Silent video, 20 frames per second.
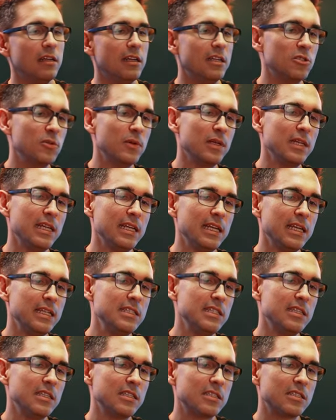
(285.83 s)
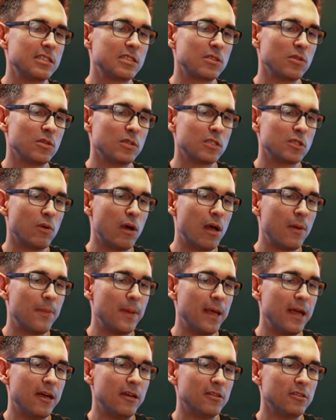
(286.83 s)
It's really easy to swap
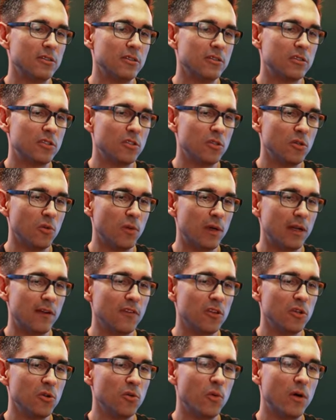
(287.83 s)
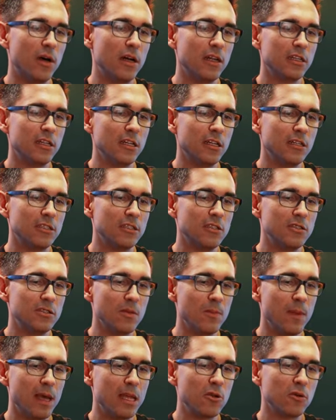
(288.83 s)
out to whatever you want, you know, to use the
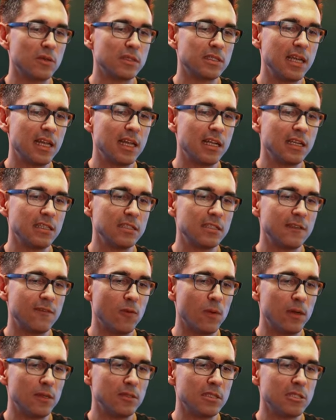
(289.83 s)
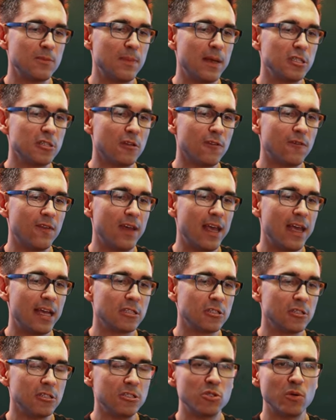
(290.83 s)
manual settings if you want to use the special
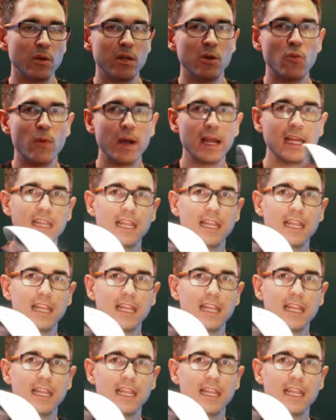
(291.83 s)
effects or you just want a white